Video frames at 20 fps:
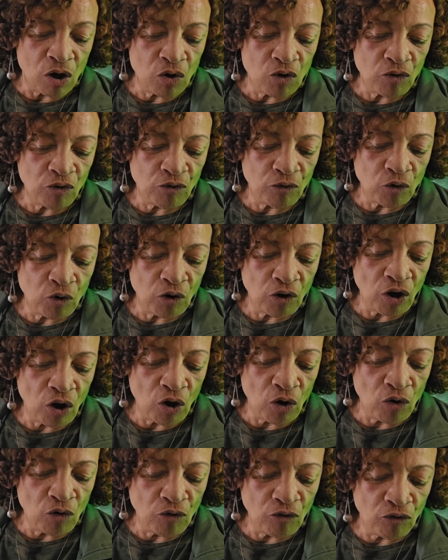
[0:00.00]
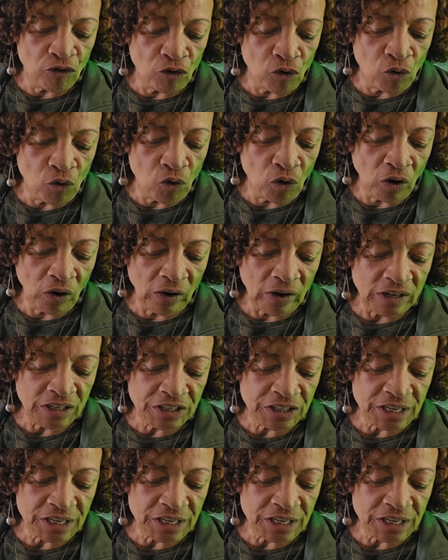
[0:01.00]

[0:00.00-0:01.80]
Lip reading: 0404